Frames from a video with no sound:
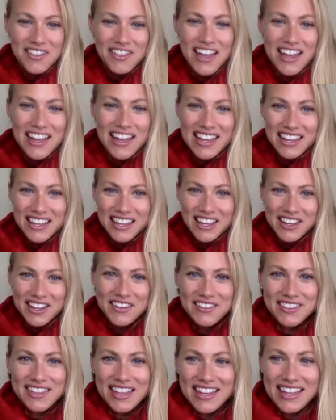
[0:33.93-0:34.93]
Oh, lucky
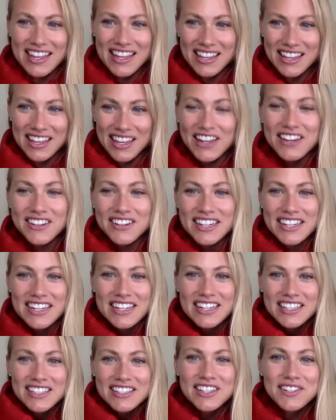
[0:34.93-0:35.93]
you. Lucky you.
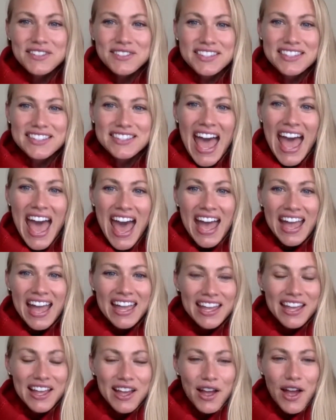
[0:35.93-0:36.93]
So,
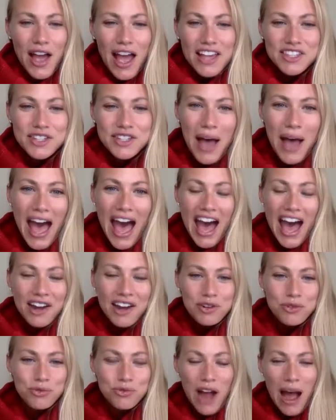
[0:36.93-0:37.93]
Zach,
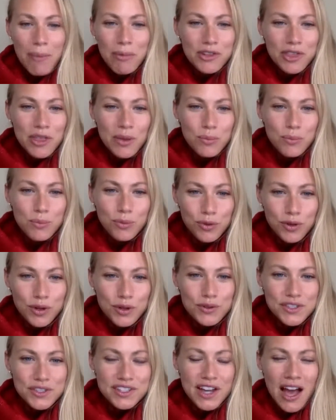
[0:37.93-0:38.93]
how did Robert the
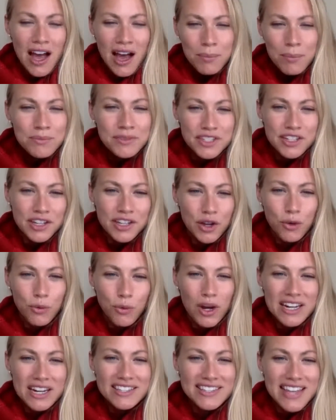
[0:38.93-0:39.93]
Bruce come to
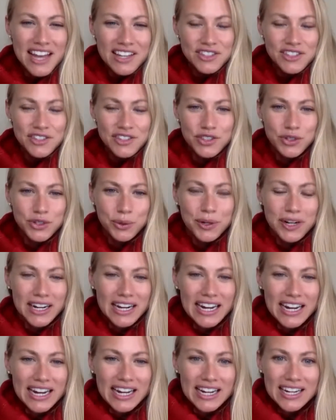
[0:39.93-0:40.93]
you? What is that
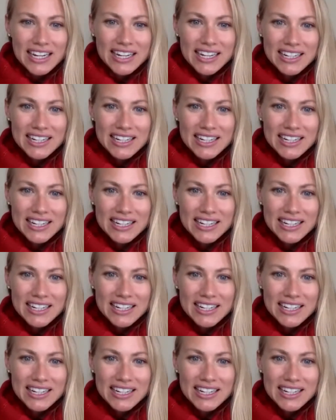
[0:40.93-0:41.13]
story?